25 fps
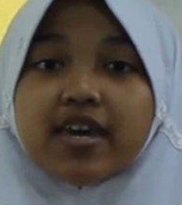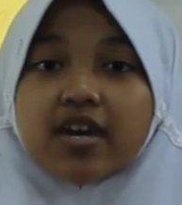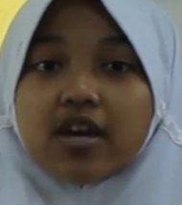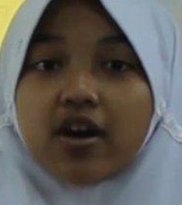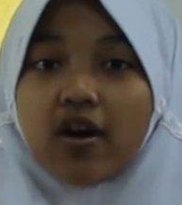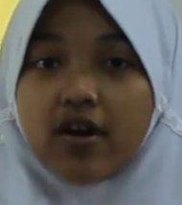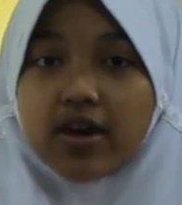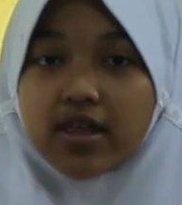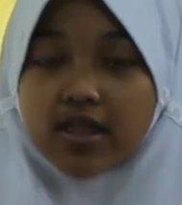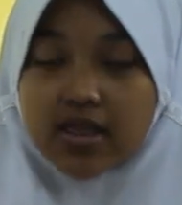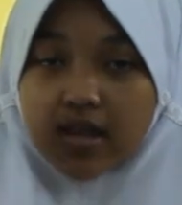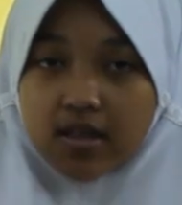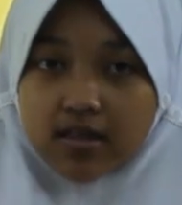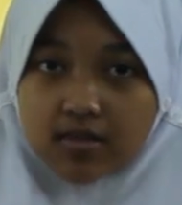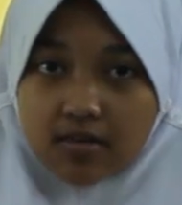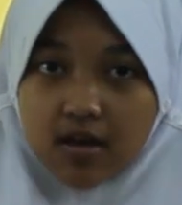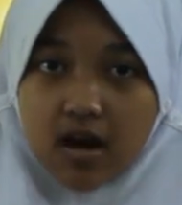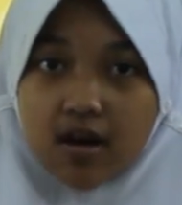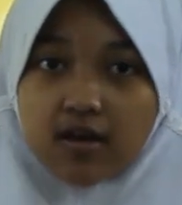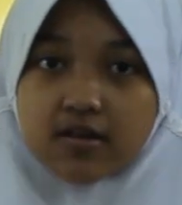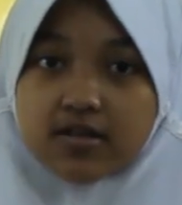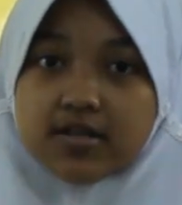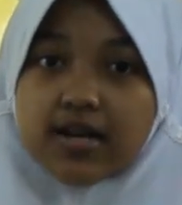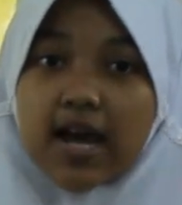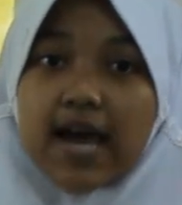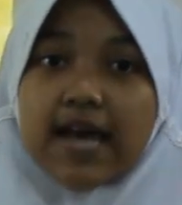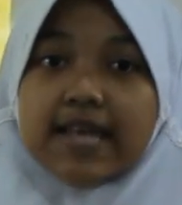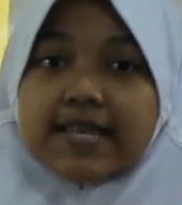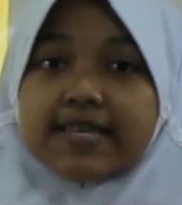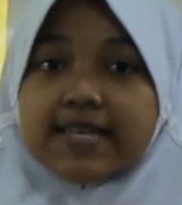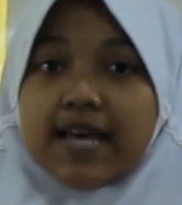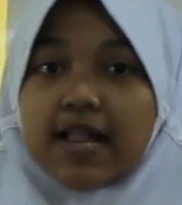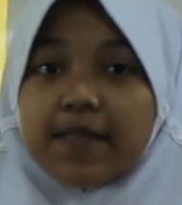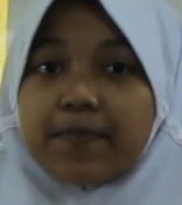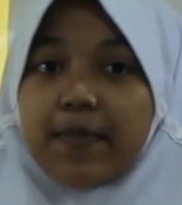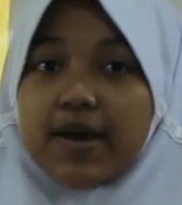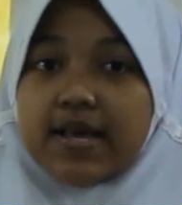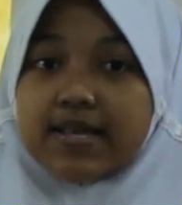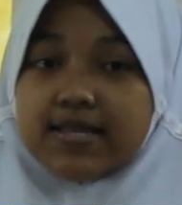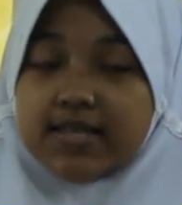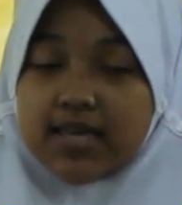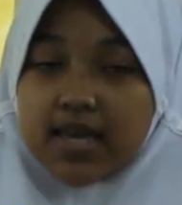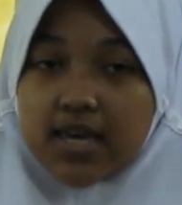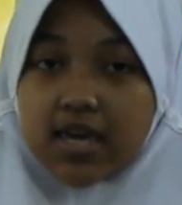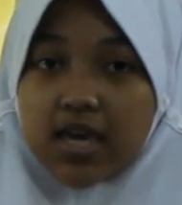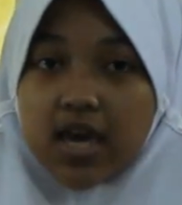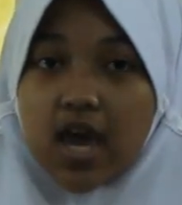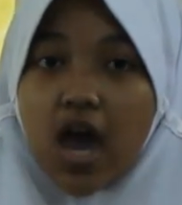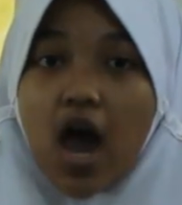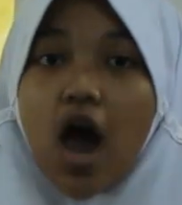Jack, go into town and sell
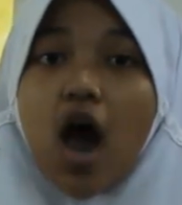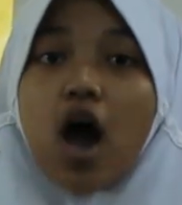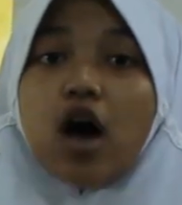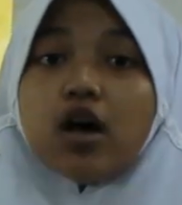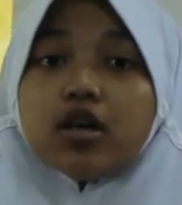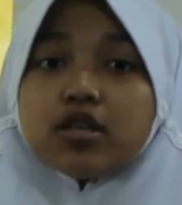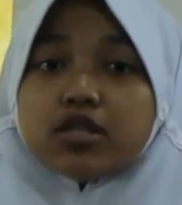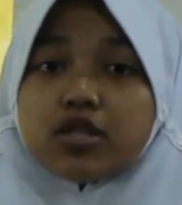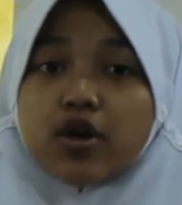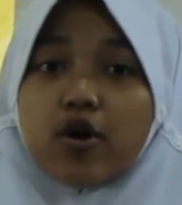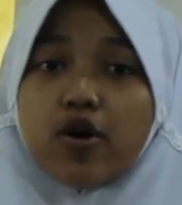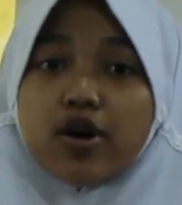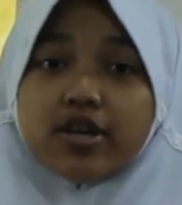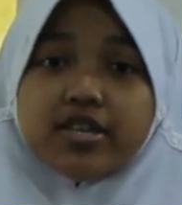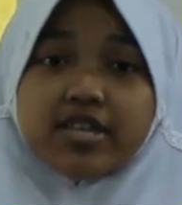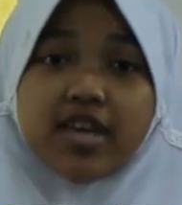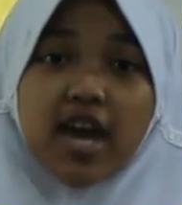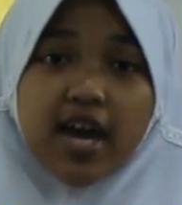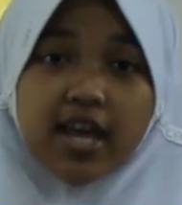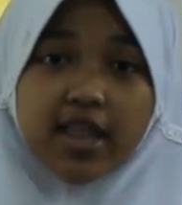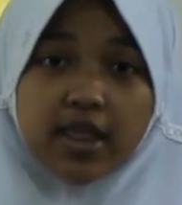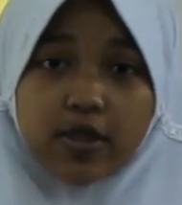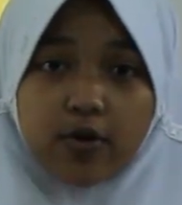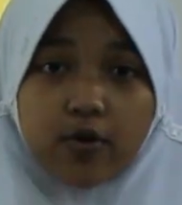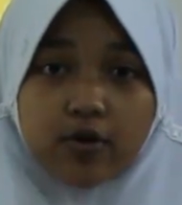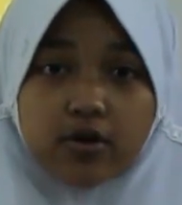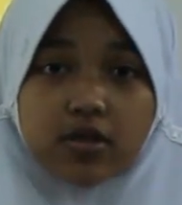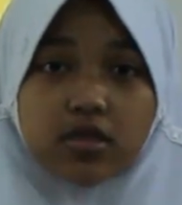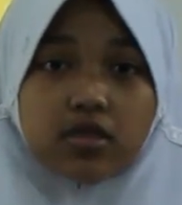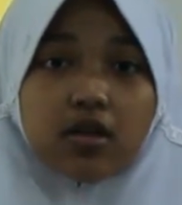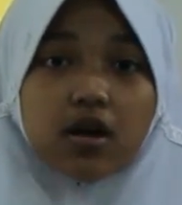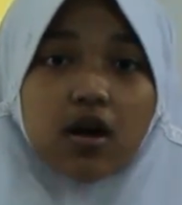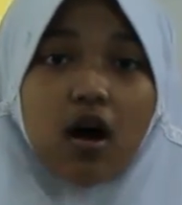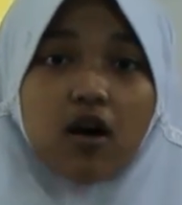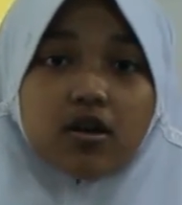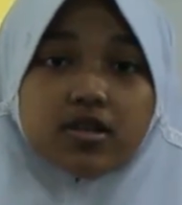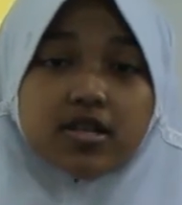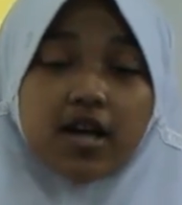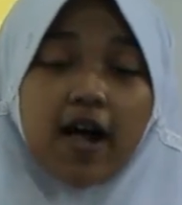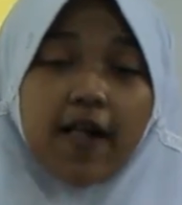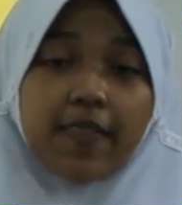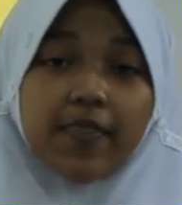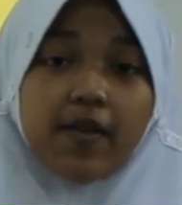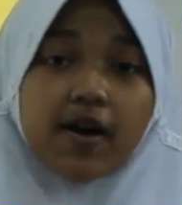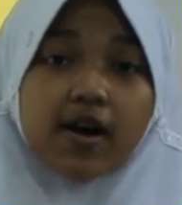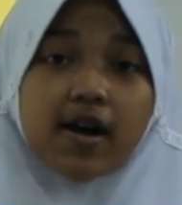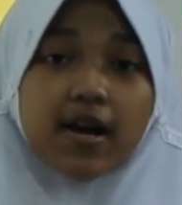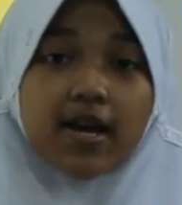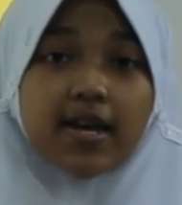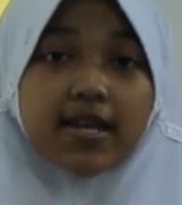Bessie." So Jack took the
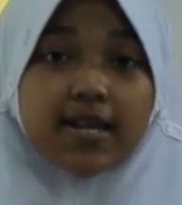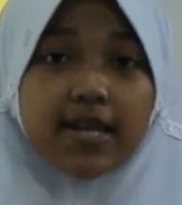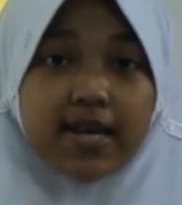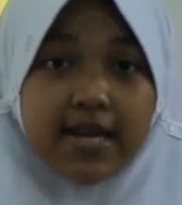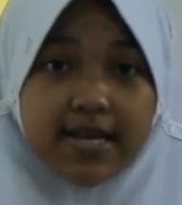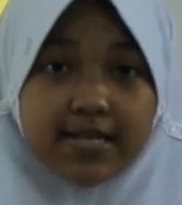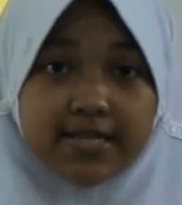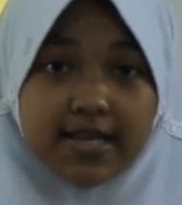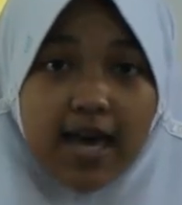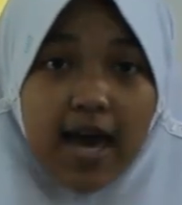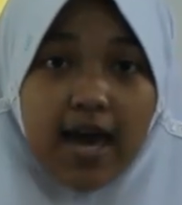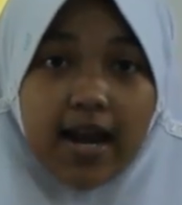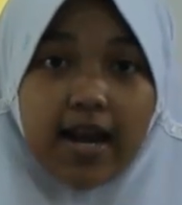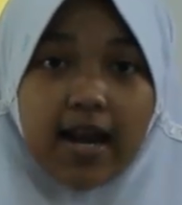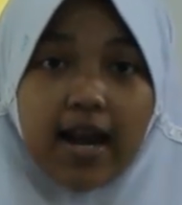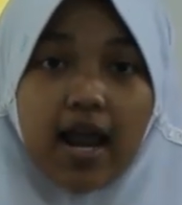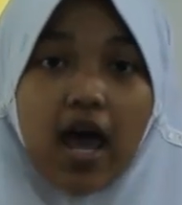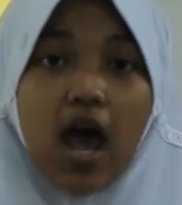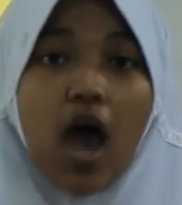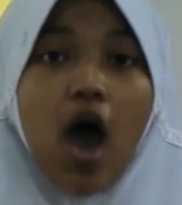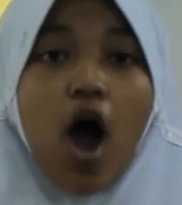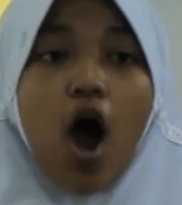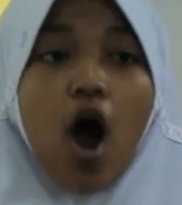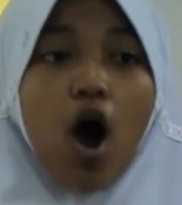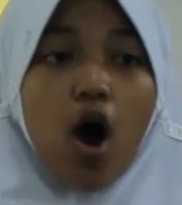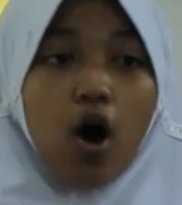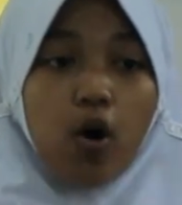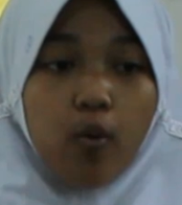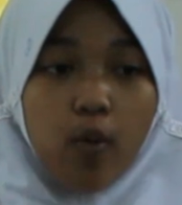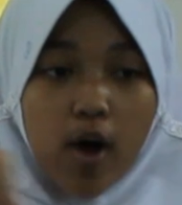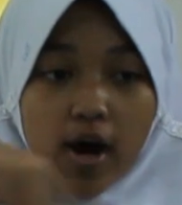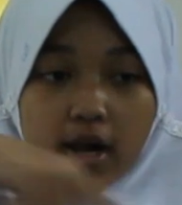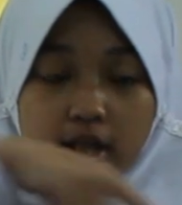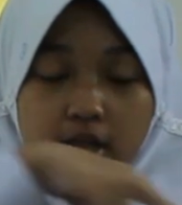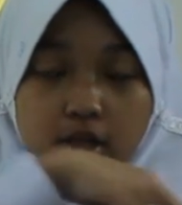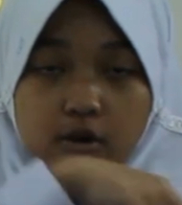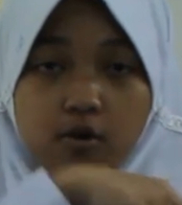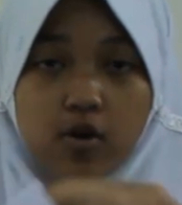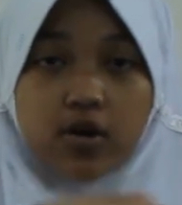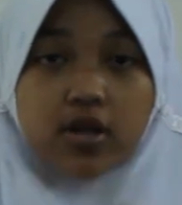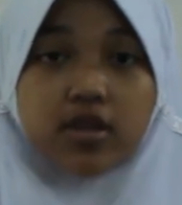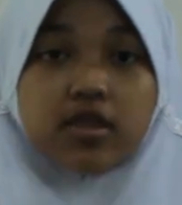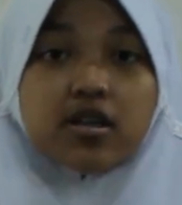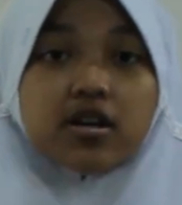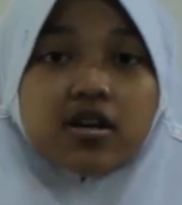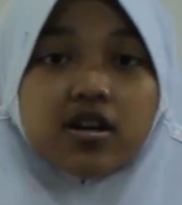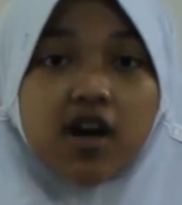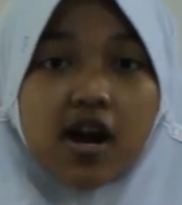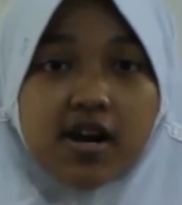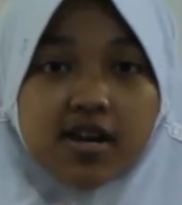cow shelter in his hand,
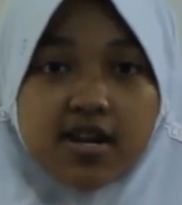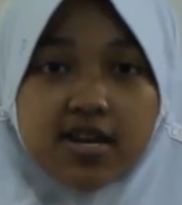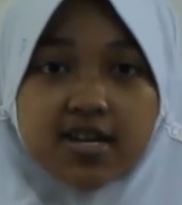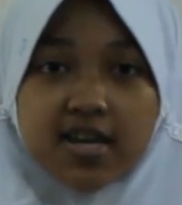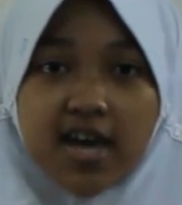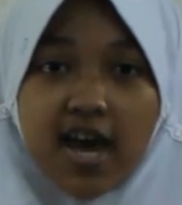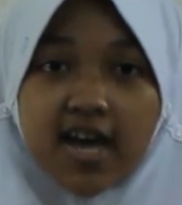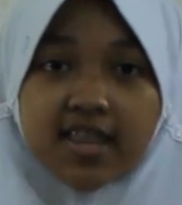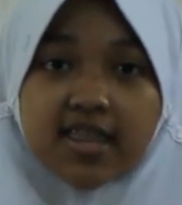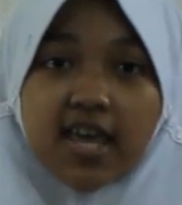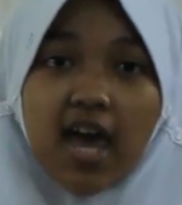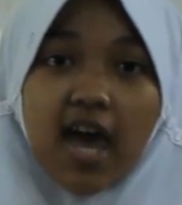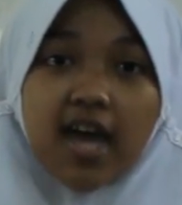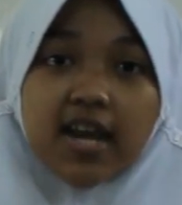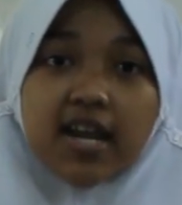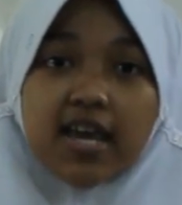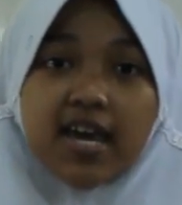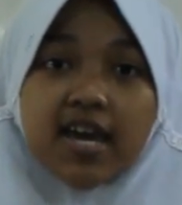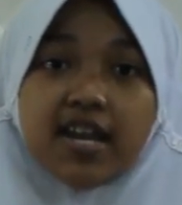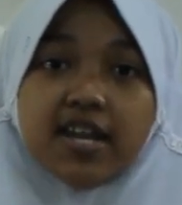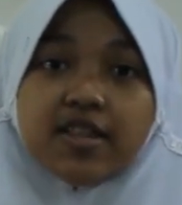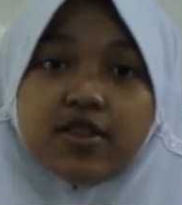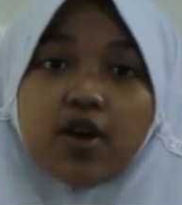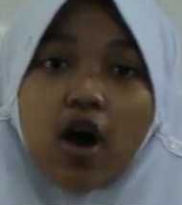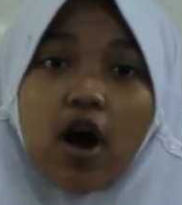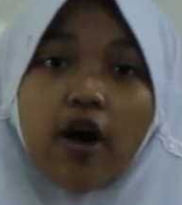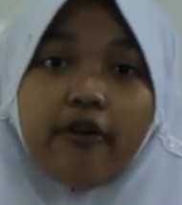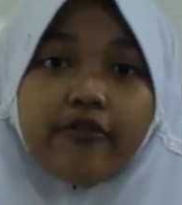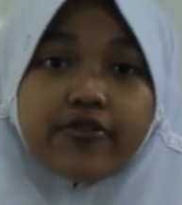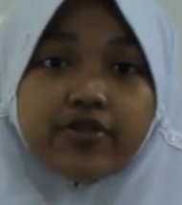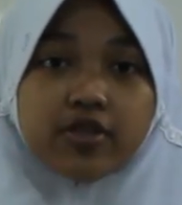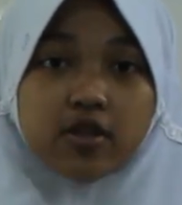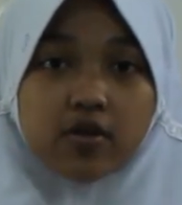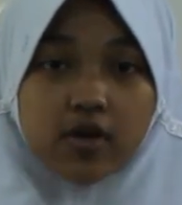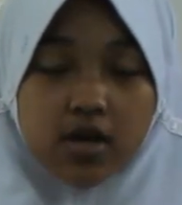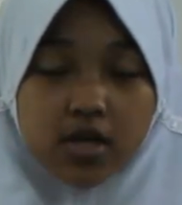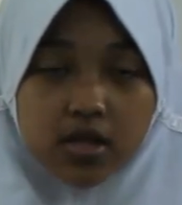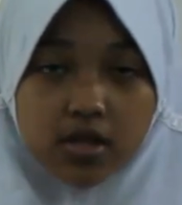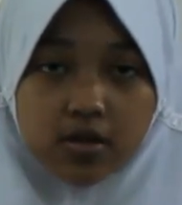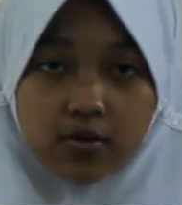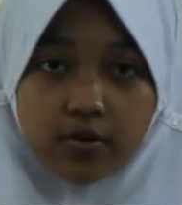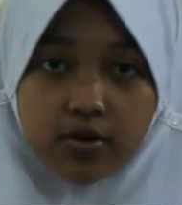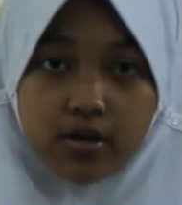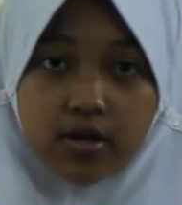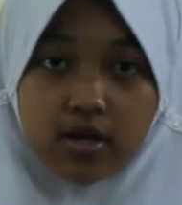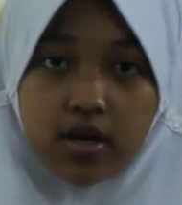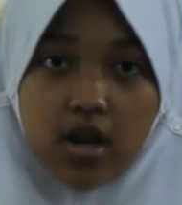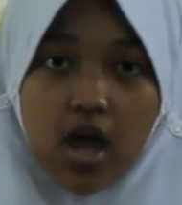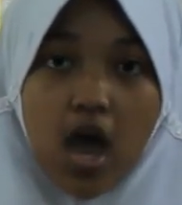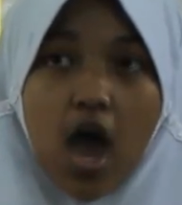walked through the garden gate and headed off
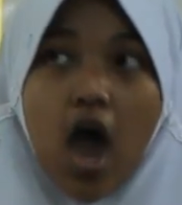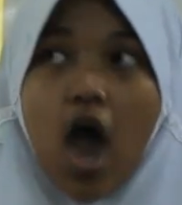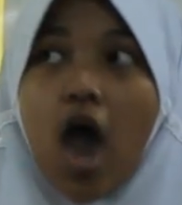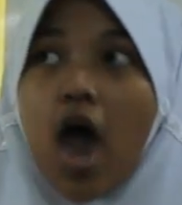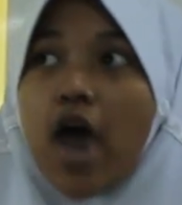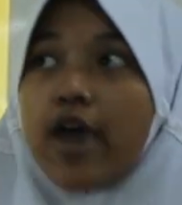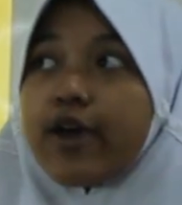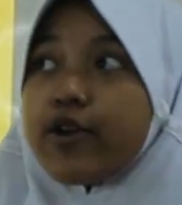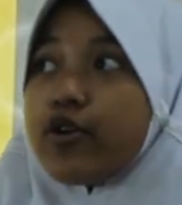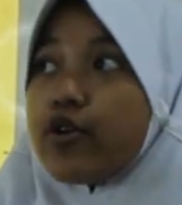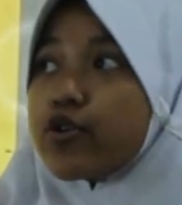toward town.